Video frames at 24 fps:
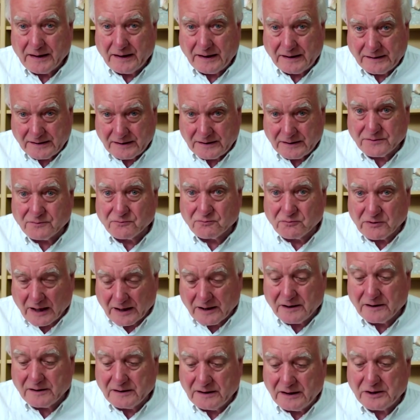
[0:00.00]
It is
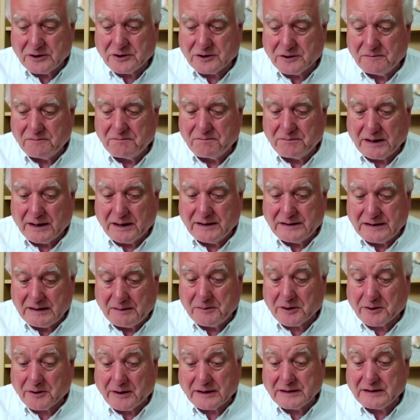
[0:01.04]
recognition by
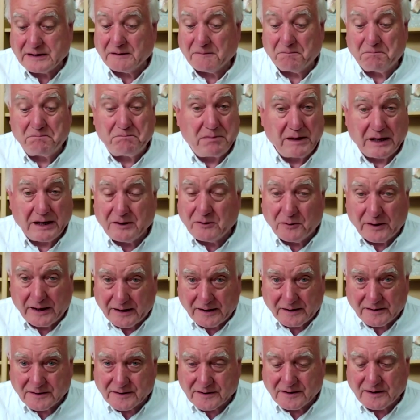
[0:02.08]
Democratic
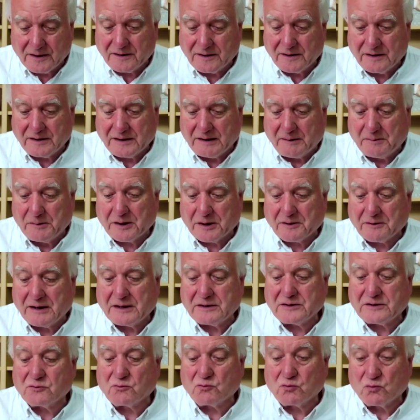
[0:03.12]
bigwigs that the
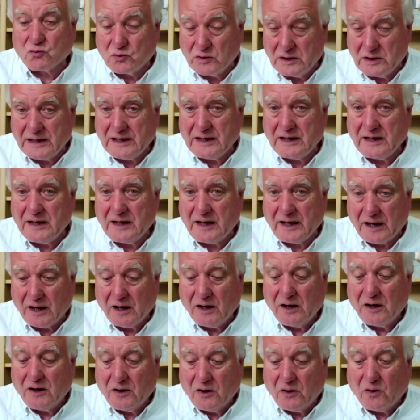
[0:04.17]
Democrats really
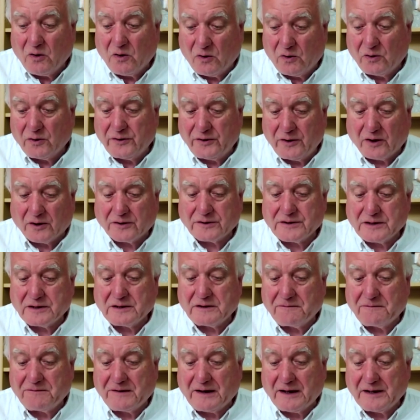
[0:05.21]
ought not to
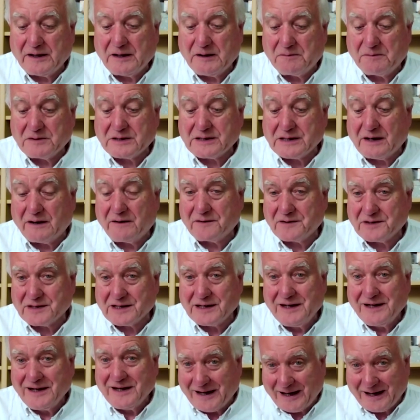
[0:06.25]
define themselves
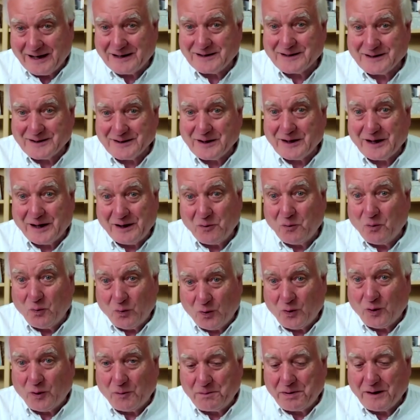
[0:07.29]
as the
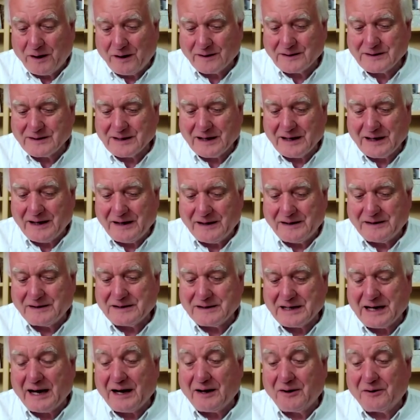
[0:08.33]
war party in
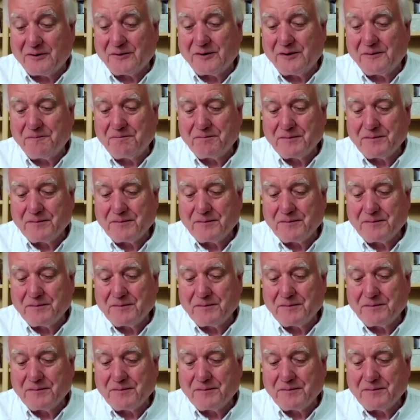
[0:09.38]
town.